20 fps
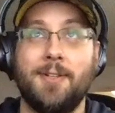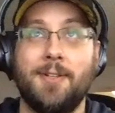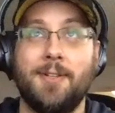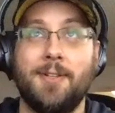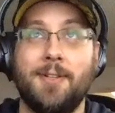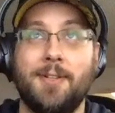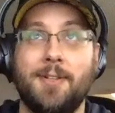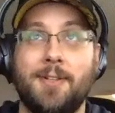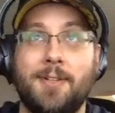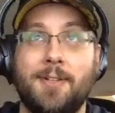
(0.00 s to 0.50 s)

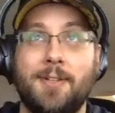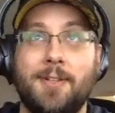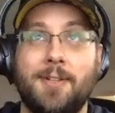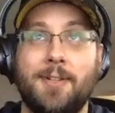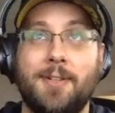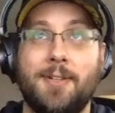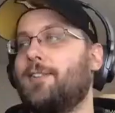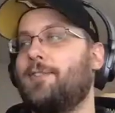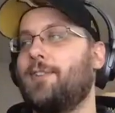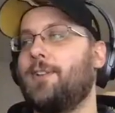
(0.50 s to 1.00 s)
I hope that
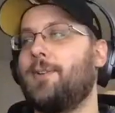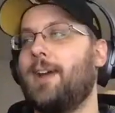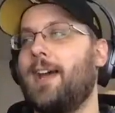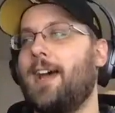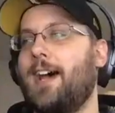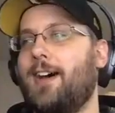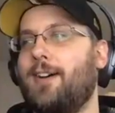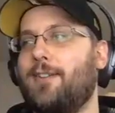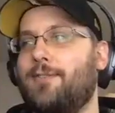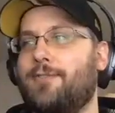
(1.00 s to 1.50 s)
all of you
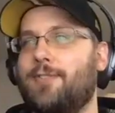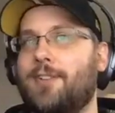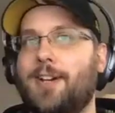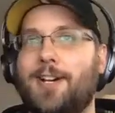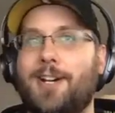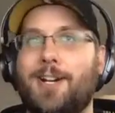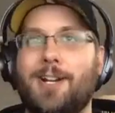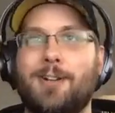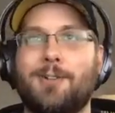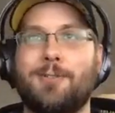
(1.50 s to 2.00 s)
have
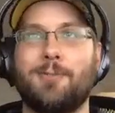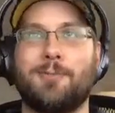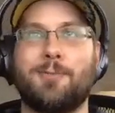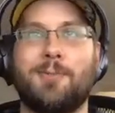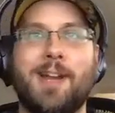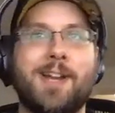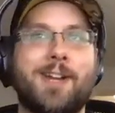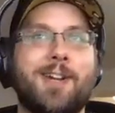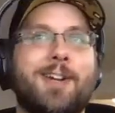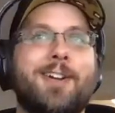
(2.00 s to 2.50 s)

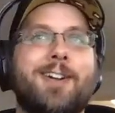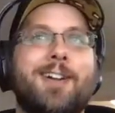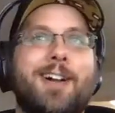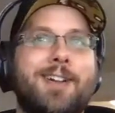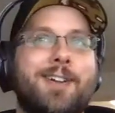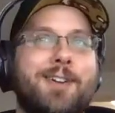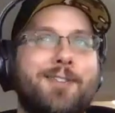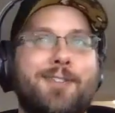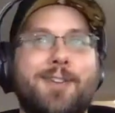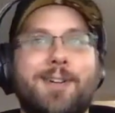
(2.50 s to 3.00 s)
Riker on
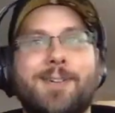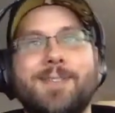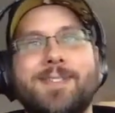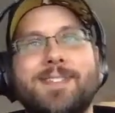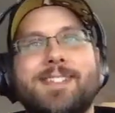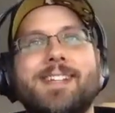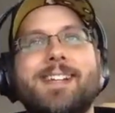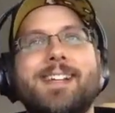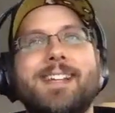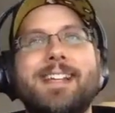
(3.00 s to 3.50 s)
your phones,